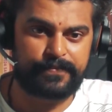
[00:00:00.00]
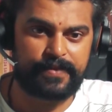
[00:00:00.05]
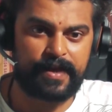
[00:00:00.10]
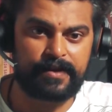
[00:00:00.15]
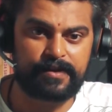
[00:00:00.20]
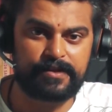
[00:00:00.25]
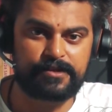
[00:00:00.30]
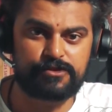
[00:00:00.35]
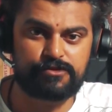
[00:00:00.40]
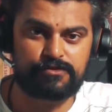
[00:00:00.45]

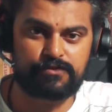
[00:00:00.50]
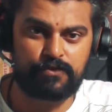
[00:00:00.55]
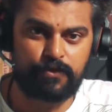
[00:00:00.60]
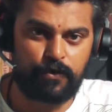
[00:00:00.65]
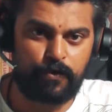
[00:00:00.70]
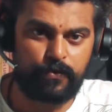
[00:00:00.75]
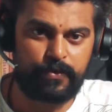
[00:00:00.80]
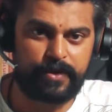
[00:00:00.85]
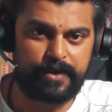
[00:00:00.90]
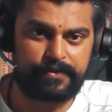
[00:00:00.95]
At least
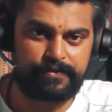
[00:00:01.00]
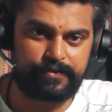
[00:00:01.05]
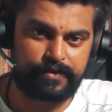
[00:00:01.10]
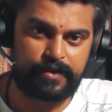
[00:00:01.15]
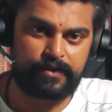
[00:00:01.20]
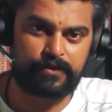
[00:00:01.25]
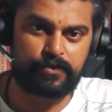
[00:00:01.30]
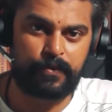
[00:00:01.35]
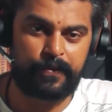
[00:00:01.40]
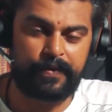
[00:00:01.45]
know where we
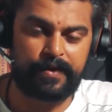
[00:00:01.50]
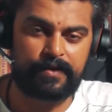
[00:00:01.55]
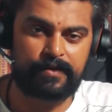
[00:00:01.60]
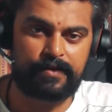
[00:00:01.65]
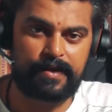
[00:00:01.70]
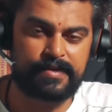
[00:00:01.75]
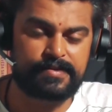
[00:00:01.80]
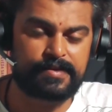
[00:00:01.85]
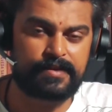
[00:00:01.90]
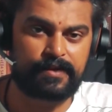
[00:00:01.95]
are going
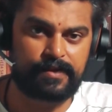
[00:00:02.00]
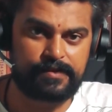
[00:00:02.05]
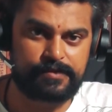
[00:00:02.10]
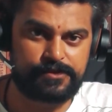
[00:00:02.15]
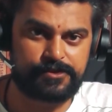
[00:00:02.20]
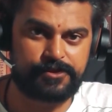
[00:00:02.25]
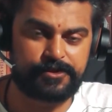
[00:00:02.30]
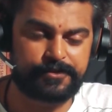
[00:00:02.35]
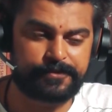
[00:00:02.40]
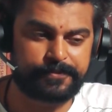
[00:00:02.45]
as a
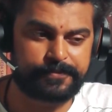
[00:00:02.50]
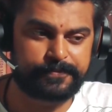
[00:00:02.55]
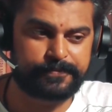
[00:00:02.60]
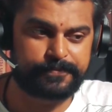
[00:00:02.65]
culture.